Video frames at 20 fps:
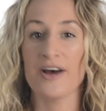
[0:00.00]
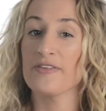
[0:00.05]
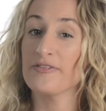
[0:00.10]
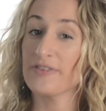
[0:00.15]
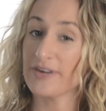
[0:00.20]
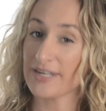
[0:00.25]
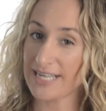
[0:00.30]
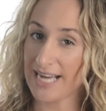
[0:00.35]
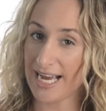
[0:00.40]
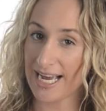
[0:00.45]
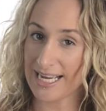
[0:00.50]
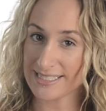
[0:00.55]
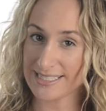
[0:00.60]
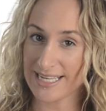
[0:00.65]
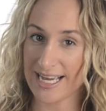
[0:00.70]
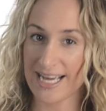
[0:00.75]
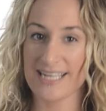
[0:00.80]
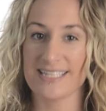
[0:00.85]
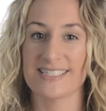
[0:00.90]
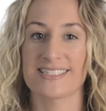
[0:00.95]
For
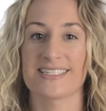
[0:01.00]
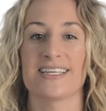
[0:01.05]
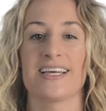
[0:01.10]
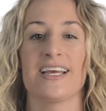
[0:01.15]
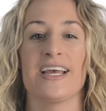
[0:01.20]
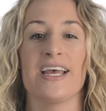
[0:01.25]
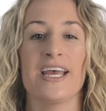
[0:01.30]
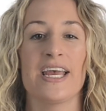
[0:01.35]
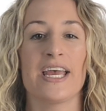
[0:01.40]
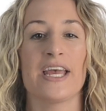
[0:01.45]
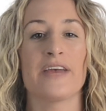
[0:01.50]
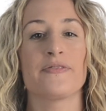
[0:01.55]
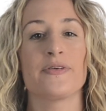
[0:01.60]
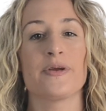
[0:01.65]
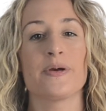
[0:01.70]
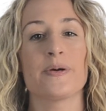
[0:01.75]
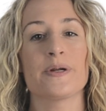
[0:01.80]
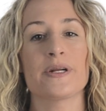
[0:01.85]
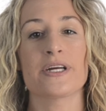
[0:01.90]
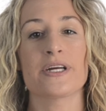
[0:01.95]
context, if you
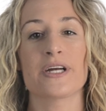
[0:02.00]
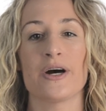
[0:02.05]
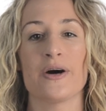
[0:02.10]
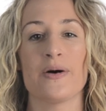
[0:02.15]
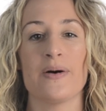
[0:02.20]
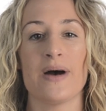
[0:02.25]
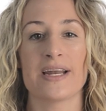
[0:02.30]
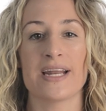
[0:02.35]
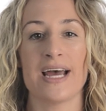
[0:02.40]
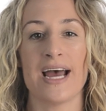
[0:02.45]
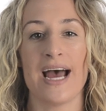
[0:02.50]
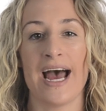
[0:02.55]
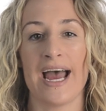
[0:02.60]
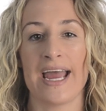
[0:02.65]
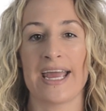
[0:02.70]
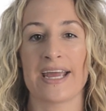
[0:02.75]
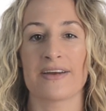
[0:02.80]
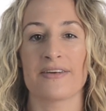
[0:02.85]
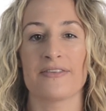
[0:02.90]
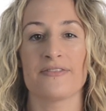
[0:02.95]
were go on a
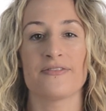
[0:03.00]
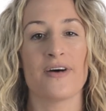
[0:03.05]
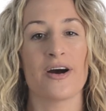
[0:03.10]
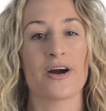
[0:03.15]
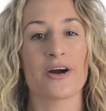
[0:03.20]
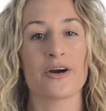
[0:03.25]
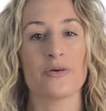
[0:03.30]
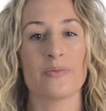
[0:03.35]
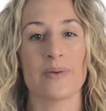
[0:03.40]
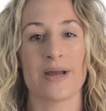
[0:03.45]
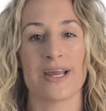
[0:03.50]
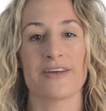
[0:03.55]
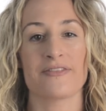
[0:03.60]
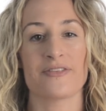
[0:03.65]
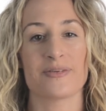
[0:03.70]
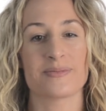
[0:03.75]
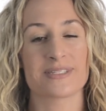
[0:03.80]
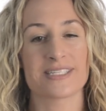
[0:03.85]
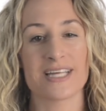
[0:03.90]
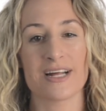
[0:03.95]
hike far away
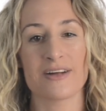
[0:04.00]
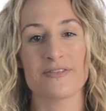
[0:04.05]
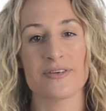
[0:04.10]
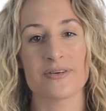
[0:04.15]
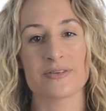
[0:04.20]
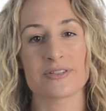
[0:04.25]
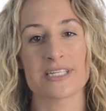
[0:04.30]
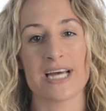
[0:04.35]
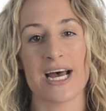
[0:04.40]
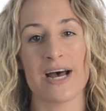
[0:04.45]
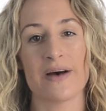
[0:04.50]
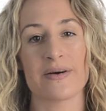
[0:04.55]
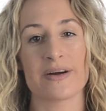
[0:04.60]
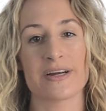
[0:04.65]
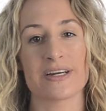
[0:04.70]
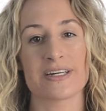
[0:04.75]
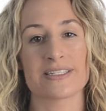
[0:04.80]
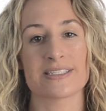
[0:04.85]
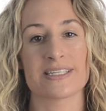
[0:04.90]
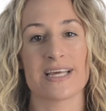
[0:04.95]
from cell phone
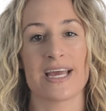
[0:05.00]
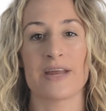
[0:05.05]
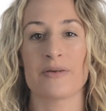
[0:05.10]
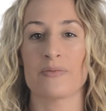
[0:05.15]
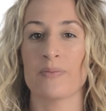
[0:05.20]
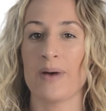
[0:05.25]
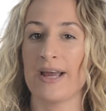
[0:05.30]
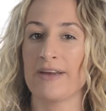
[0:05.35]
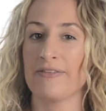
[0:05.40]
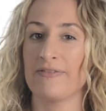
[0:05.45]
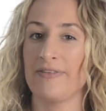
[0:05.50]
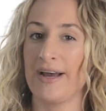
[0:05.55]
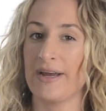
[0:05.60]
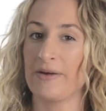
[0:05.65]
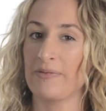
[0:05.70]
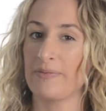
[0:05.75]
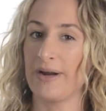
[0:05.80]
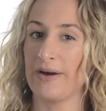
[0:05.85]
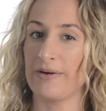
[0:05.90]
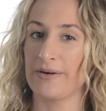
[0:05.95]
towers and Wi-Fi
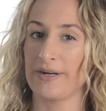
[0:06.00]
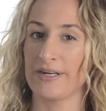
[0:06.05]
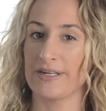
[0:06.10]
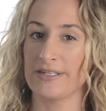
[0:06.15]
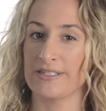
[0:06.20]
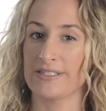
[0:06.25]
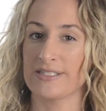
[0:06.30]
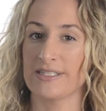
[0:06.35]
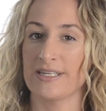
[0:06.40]
routers,